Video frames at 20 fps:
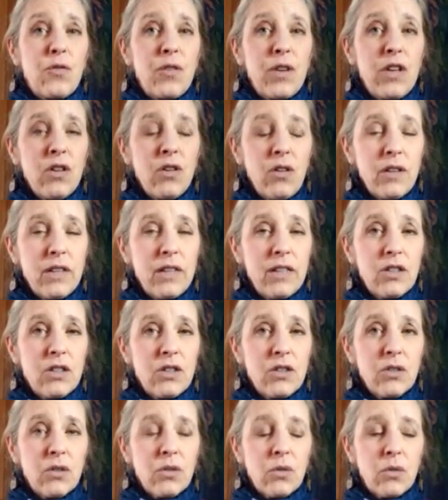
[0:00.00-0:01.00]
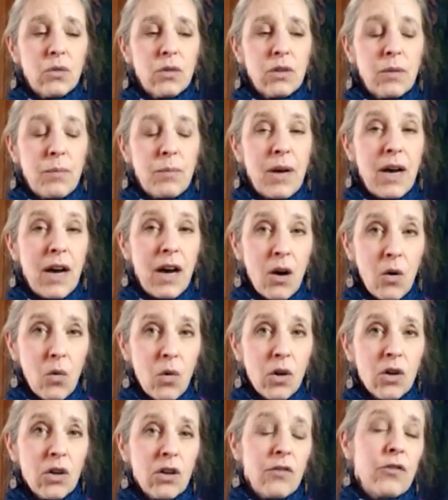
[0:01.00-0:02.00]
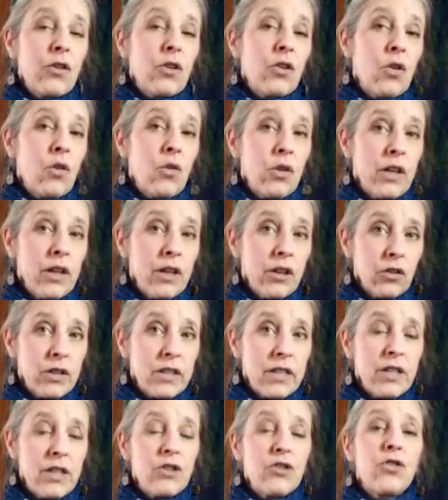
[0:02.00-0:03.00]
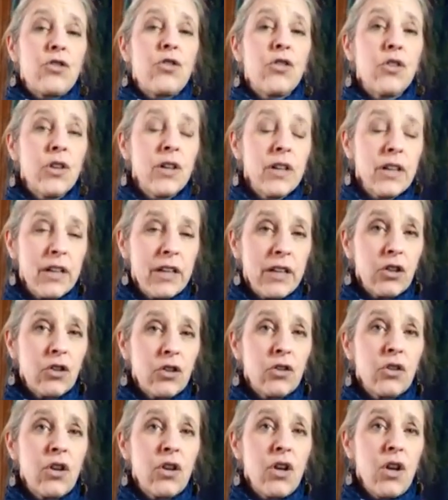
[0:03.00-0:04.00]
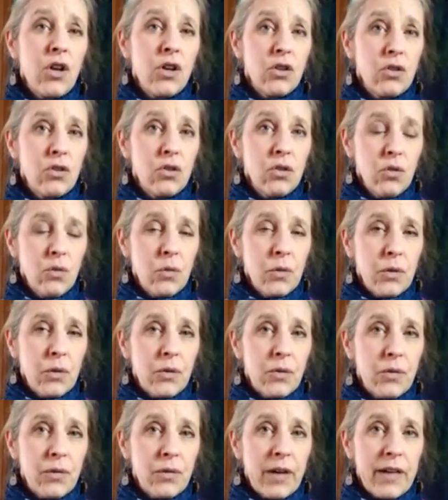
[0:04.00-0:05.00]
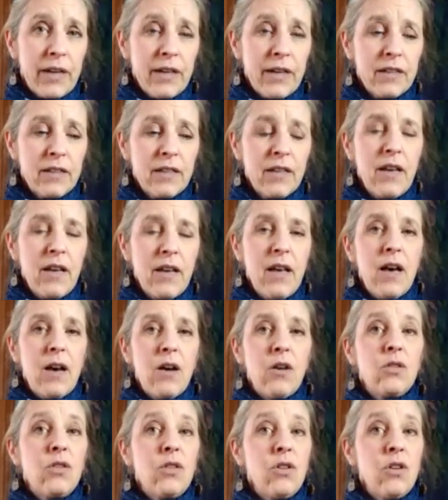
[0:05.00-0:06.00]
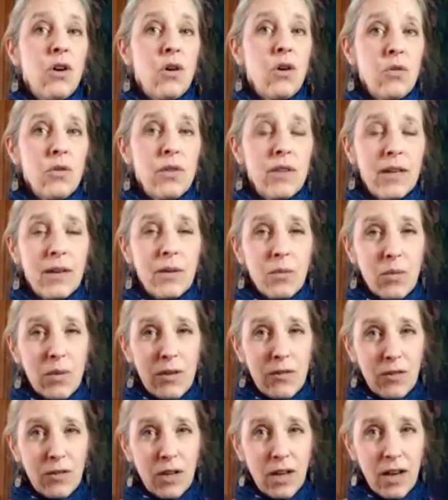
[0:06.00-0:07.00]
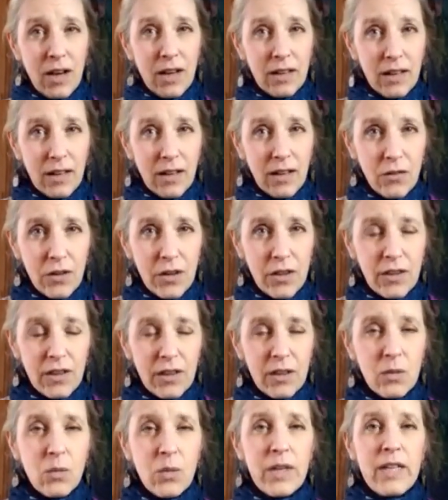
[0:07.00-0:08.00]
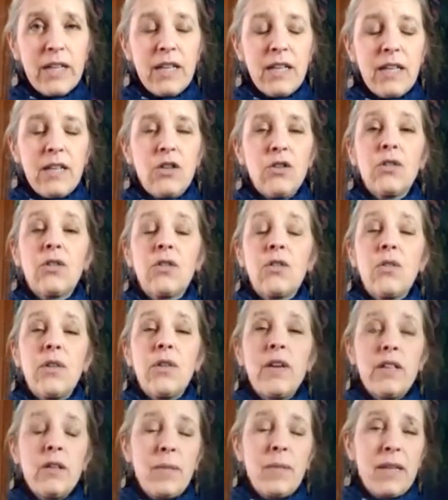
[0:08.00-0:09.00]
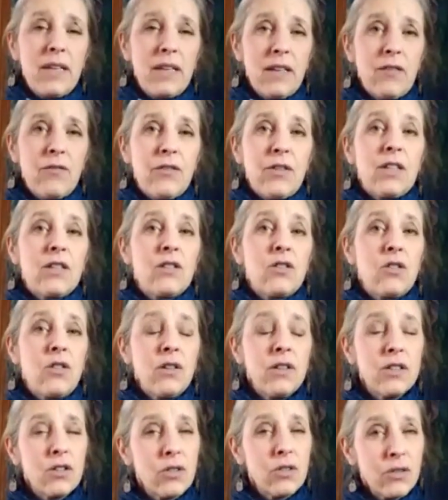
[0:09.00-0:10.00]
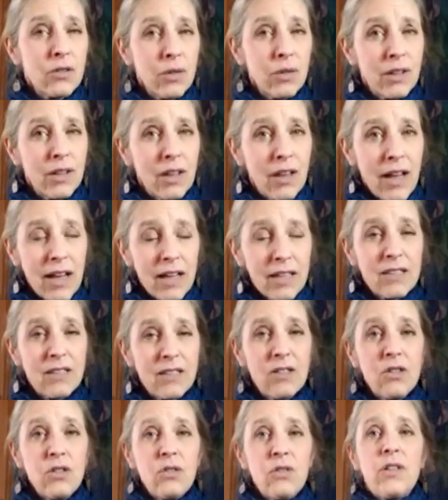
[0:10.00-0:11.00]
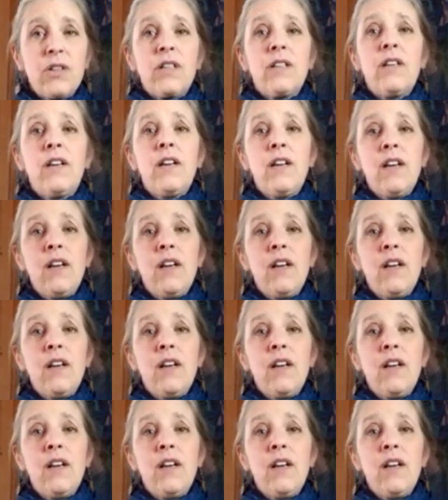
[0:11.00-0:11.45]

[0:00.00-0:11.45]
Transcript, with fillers: feel into the power of your own inner teacher, your inner guru, right? But know that we've got everything that we need. You're going to be given as long as you can relax into it,